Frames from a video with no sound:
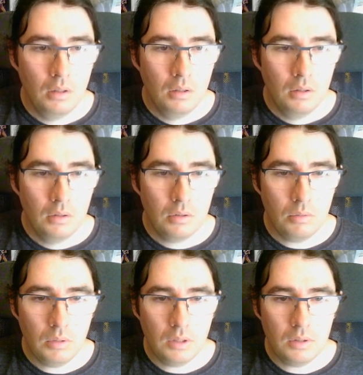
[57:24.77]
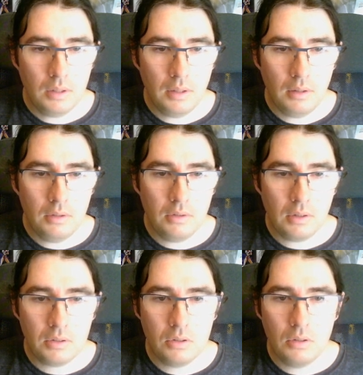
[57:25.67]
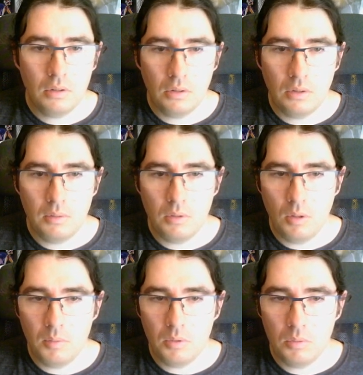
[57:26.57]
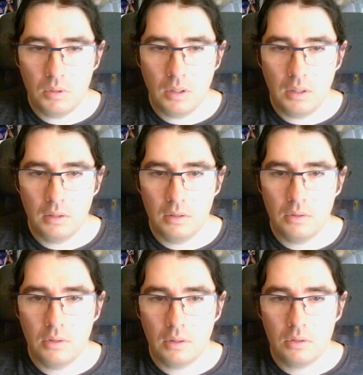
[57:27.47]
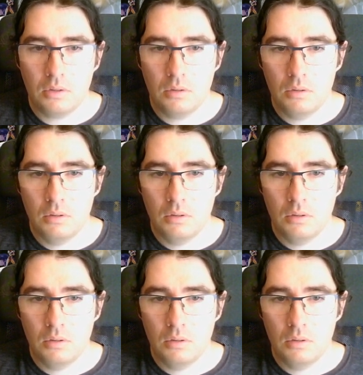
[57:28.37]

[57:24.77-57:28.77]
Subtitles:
So we could take this section at the same time as we take this section.